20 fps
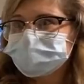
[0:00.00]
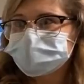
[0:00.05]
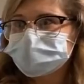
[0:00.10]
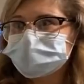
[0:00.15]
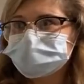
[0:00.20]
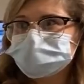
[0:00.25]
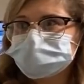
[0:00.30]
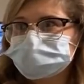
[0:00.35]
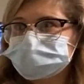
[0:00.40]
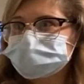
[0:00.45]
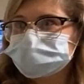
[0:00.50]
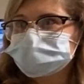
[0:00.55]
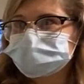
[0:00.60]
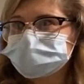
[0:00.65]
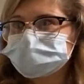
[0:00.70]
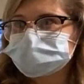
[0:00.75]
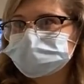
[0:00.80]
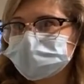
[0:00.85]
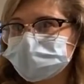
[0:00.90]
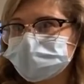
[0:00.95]
It
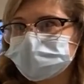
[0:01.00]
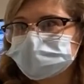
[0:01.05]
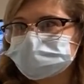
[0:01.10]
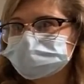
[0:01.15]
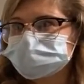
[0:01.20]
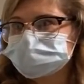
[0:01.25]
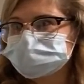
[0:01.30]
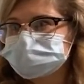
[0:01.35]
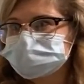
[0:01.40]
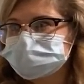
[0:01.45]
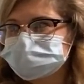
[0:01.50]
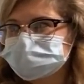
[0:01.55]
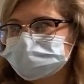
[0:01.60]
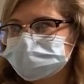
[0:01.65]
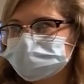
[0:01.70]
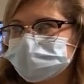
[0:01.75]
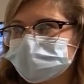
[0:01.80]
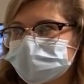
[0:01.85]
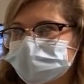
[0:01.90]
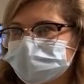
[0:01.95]
usually takes
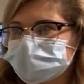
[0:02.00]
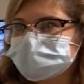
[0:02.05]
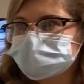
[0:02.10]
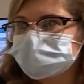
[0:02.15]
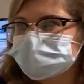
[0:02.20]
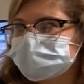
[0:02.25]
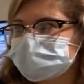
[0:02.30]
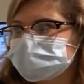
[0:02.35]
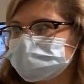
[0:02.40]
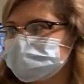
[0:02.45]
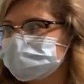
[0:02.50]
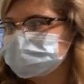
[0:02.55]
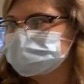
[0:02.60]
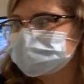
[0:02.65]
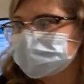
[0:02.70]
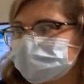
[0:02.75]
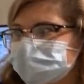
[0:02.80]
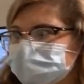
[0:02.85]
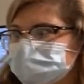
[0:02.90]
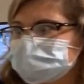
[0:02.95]
how long your
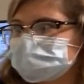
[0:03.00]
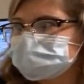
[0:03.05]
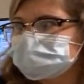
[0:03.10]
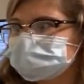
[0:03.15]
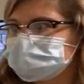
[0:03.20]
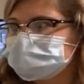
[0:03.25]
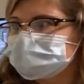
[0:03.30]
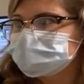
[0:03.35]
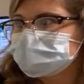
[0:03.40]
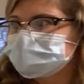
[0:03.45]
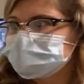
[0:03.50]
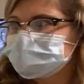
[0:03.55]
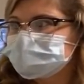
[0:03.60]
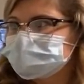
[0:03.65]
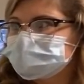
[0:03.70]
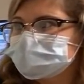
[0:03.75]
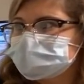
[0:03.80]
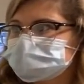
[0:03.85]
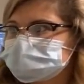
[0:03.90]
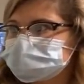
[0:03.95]
day?
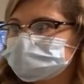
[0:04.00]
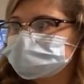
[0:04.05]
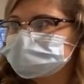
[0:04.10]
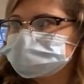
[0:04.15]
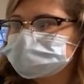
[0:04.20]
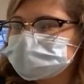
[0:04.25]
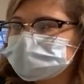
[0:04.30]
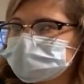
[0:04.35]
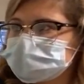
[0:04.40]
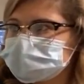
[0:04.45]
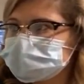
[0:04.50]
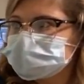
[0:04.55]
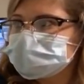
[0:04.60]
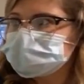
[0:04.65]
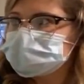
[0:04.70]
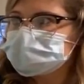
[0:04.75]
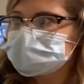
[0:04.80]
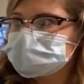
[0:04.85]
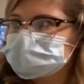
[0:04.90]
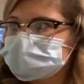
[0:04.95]
13?
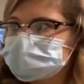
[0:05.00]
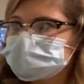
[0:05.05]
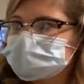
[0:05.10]
Yeah.